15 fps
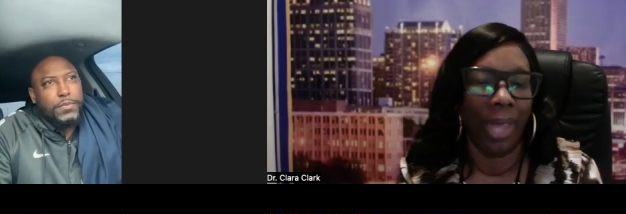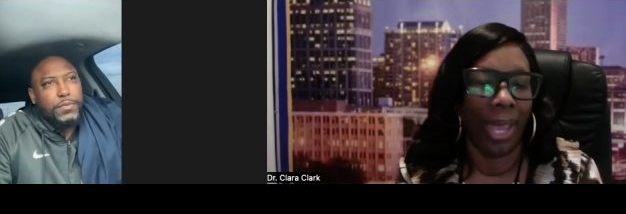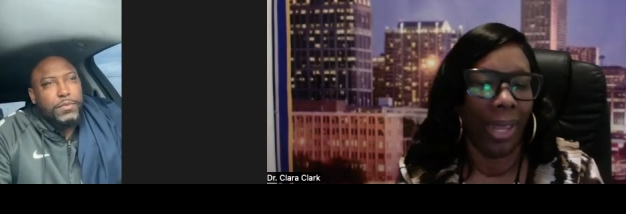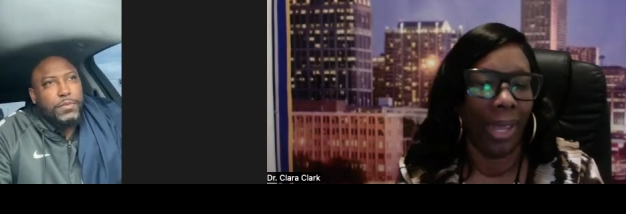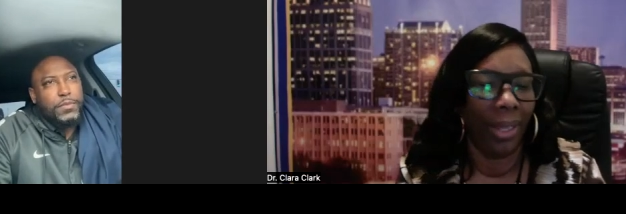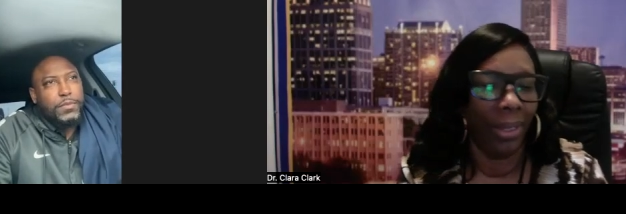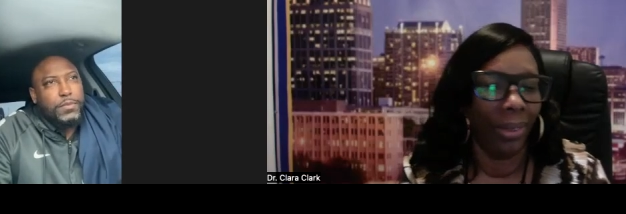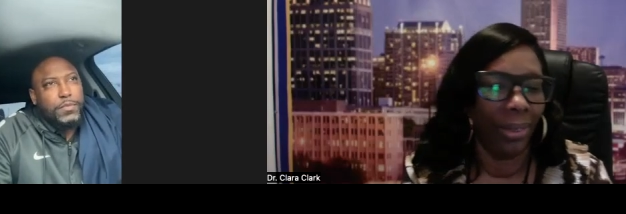
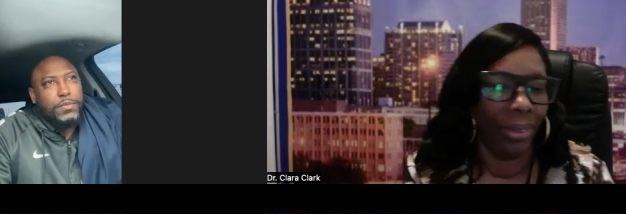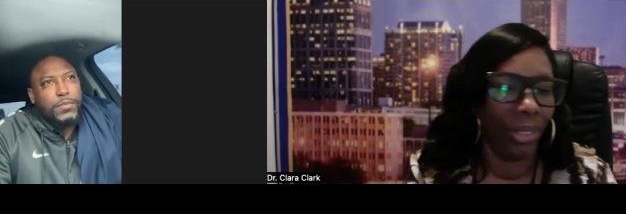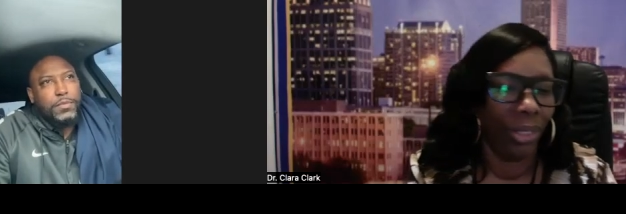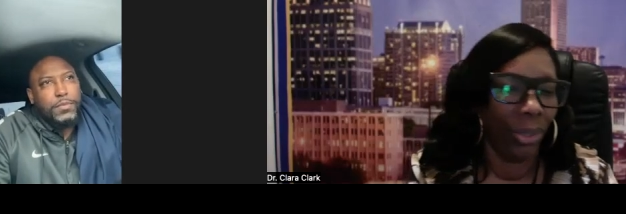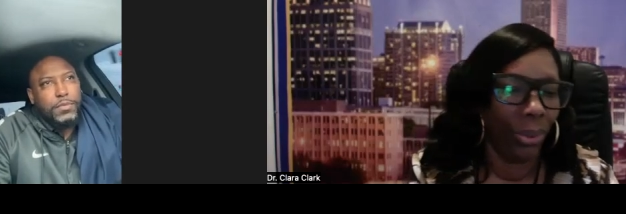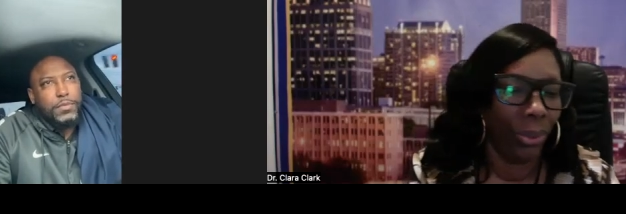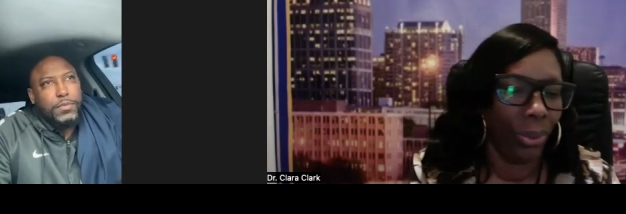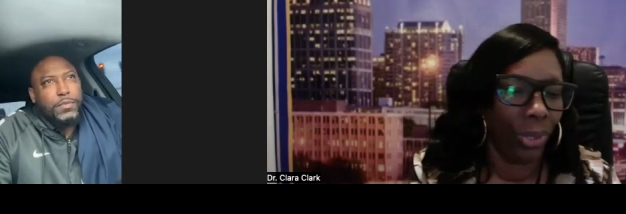Speaker 1: like
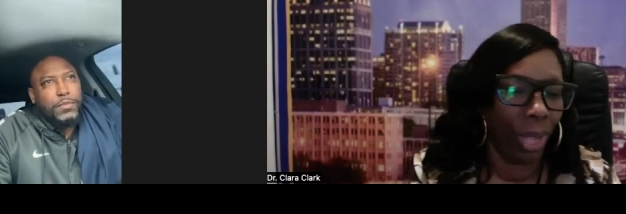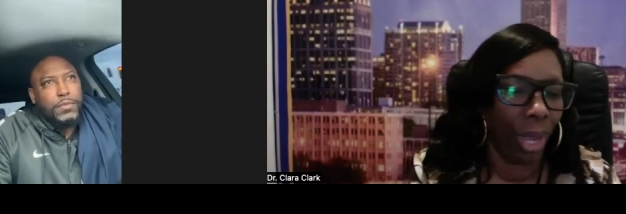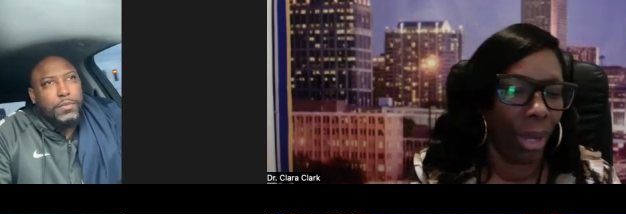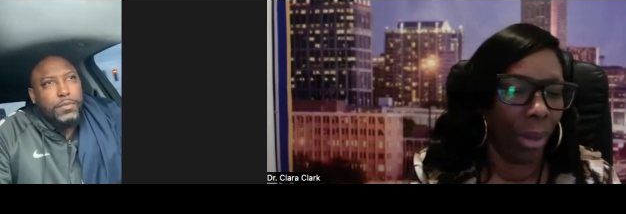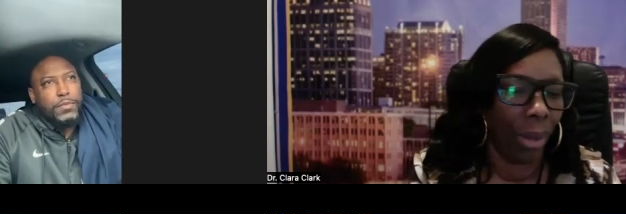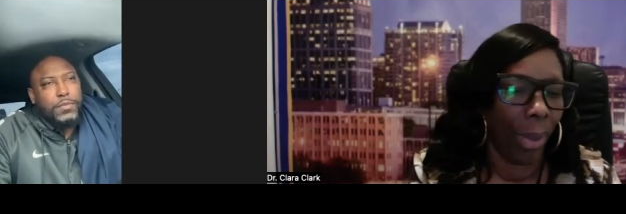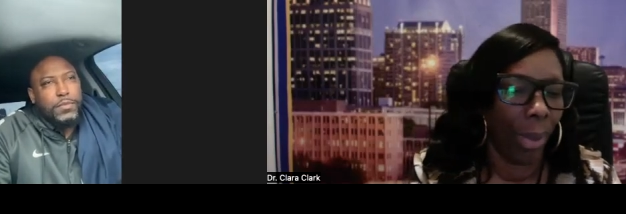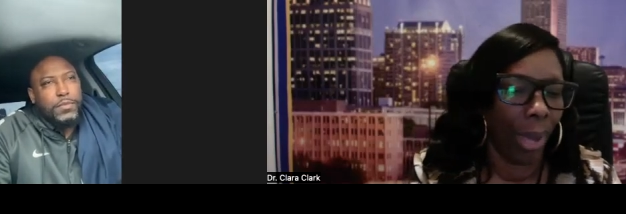to
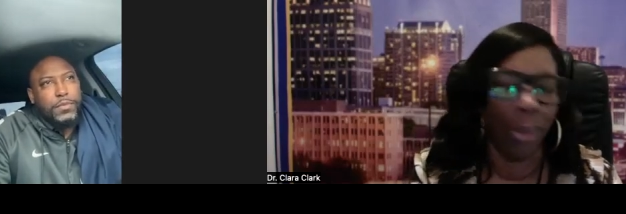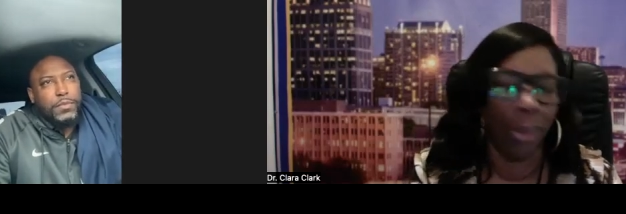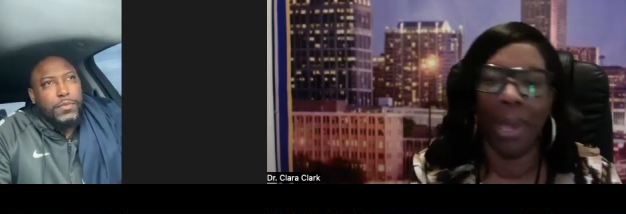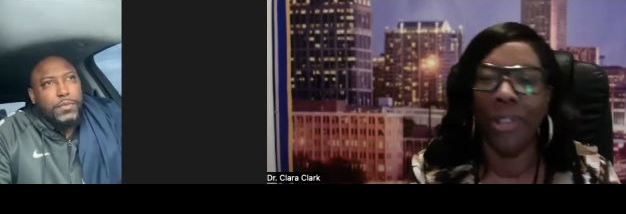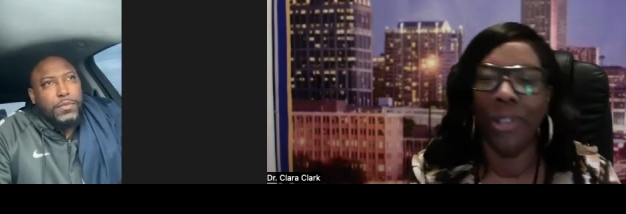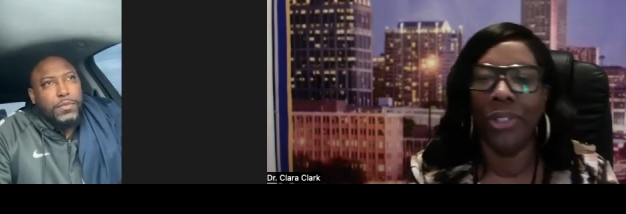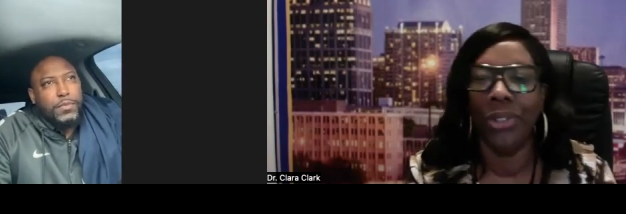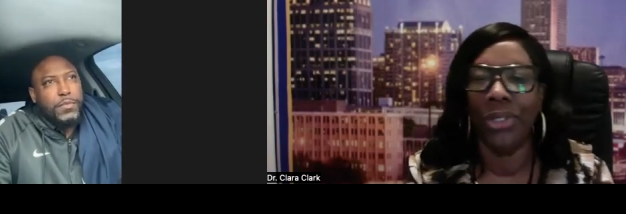talk about
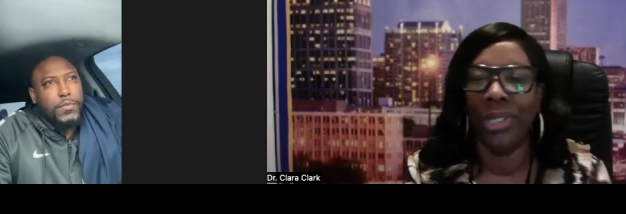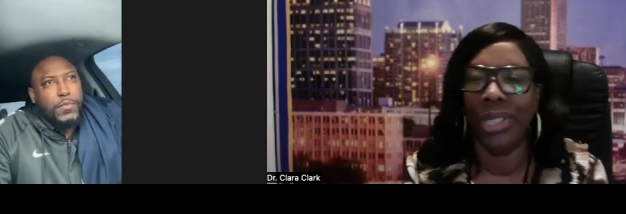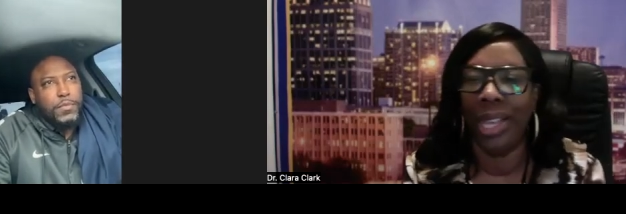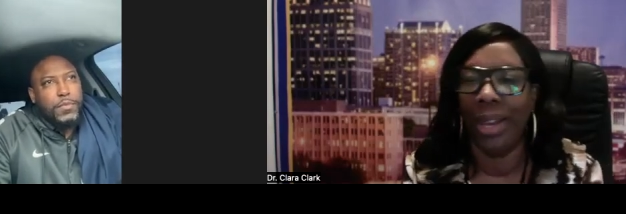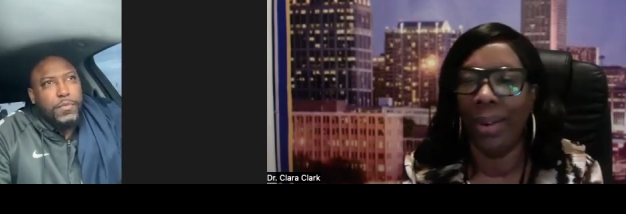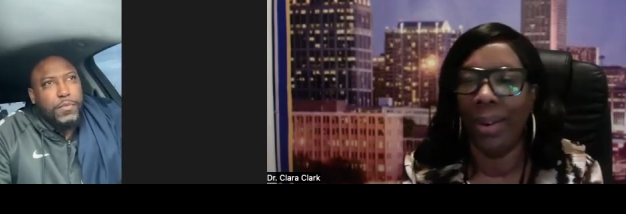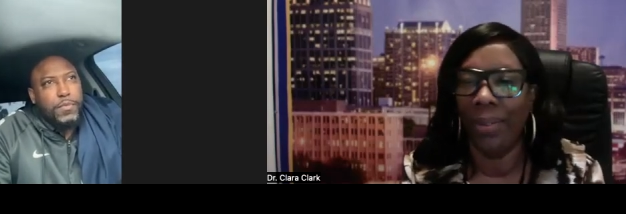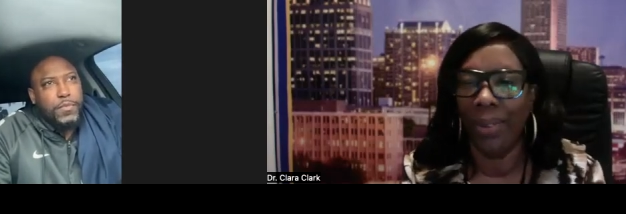about
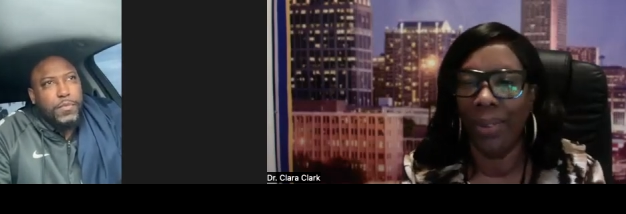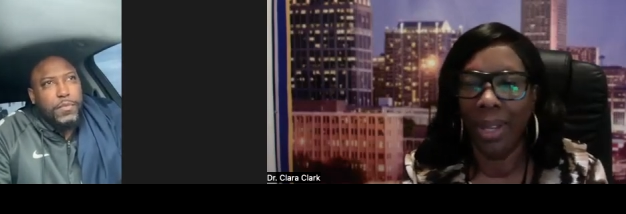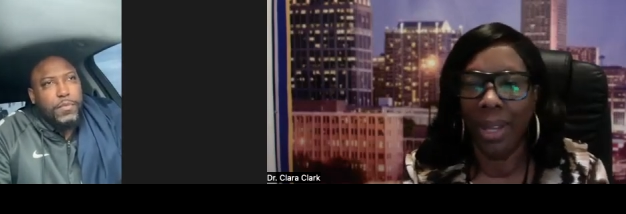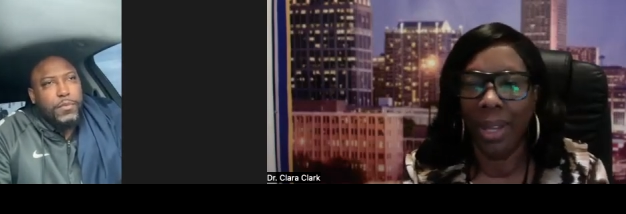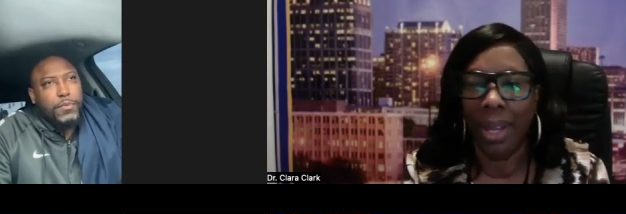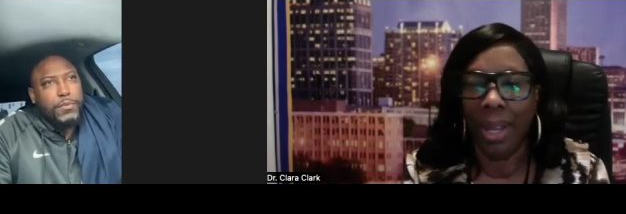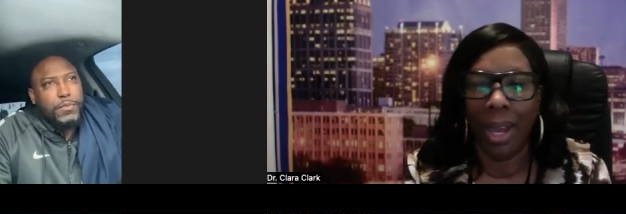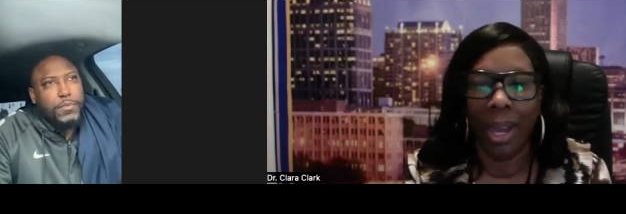yourself
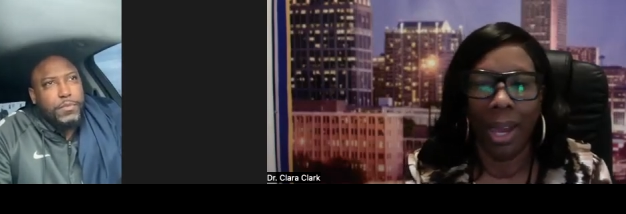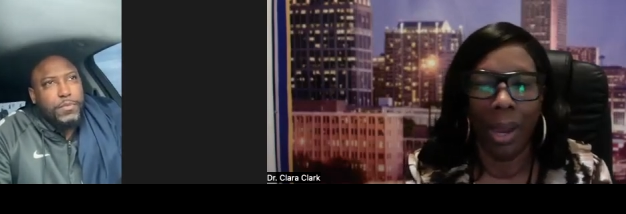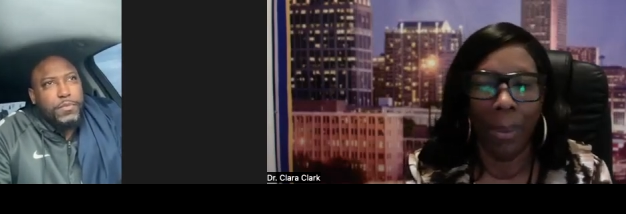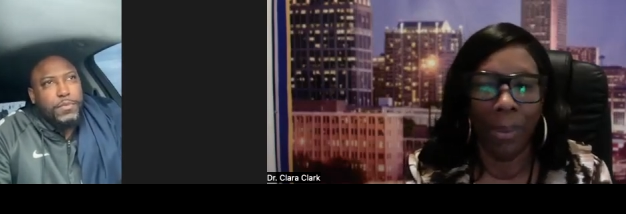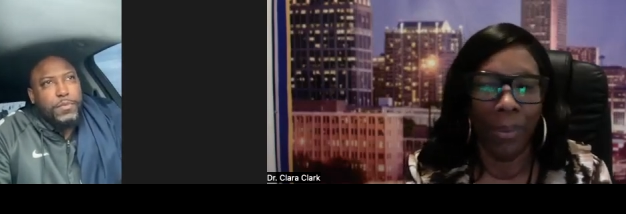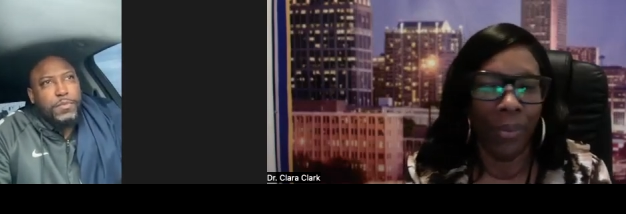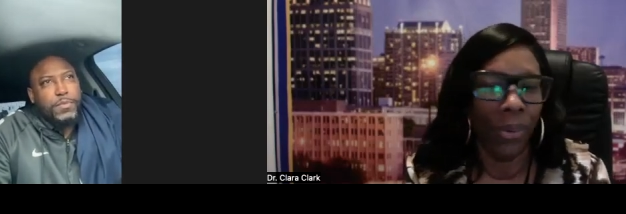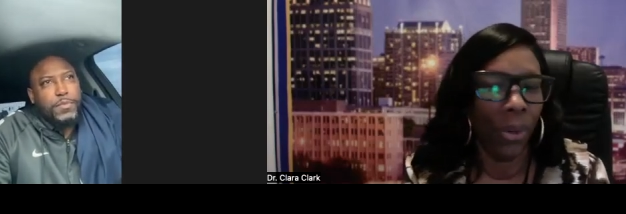uh,
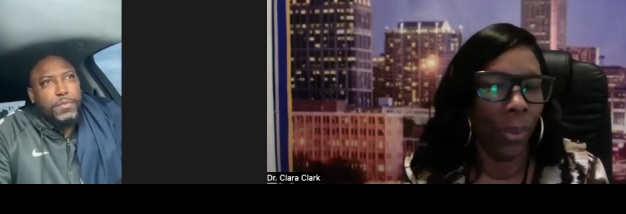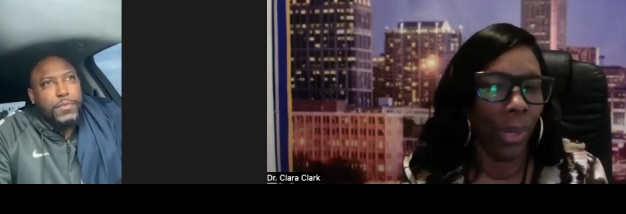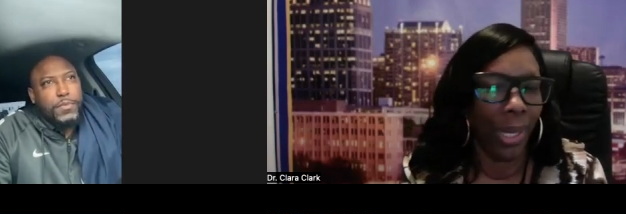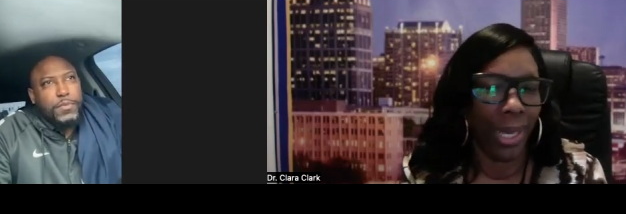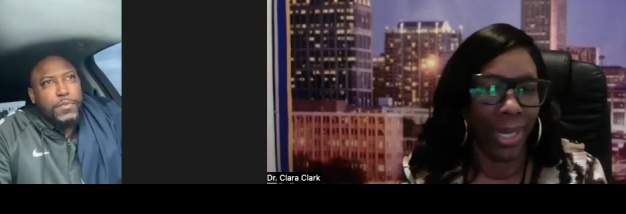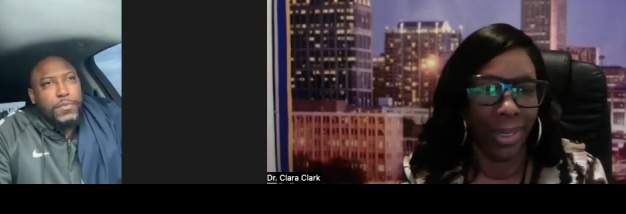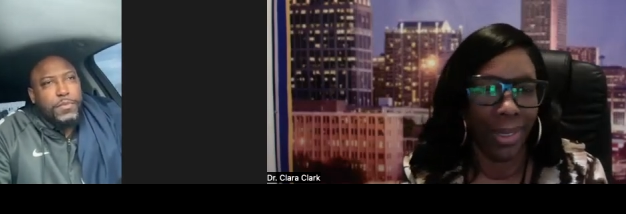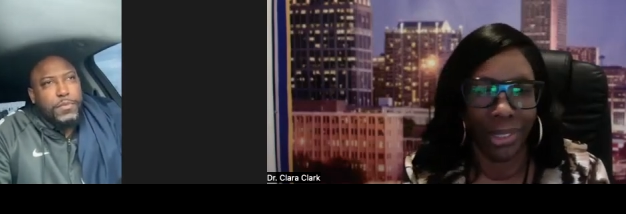before we
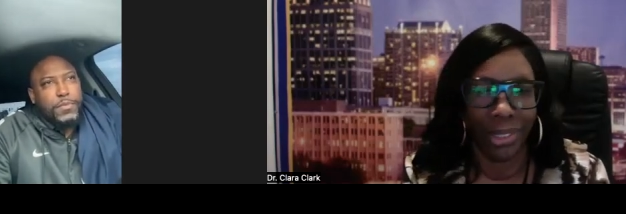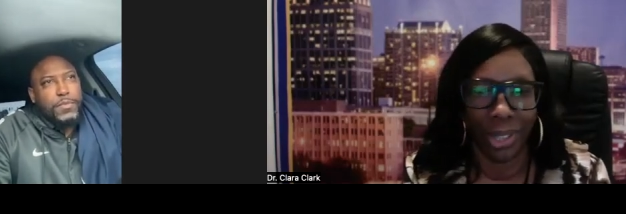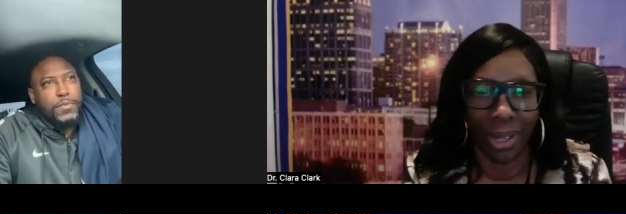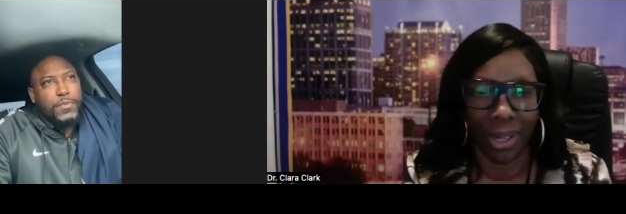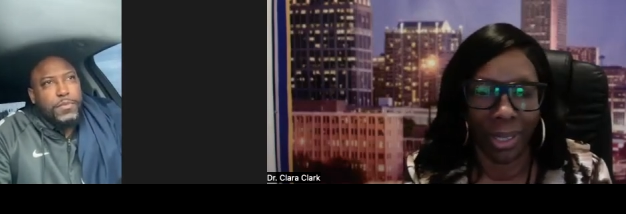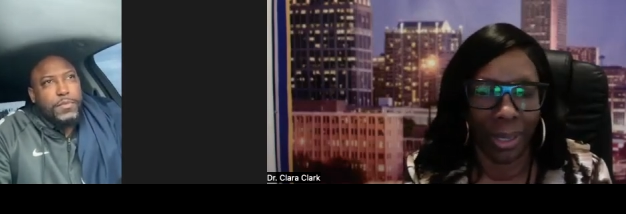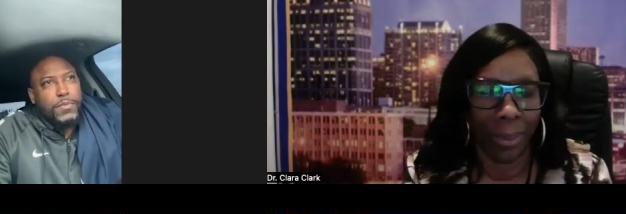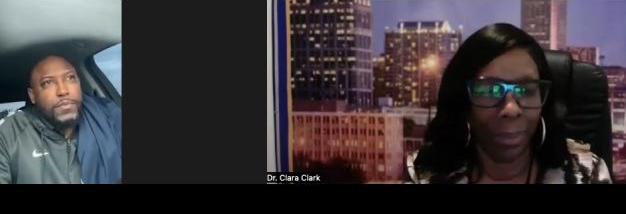get
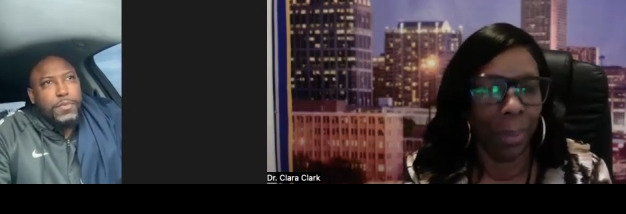started?